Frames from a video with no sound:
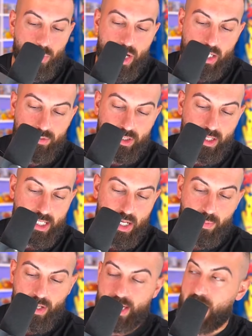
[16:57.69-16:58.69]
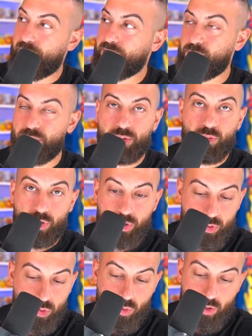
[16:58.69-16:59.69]
we're not even done yet, but yeah, this was a
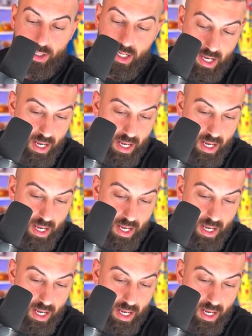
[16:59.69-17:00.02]
really cool one.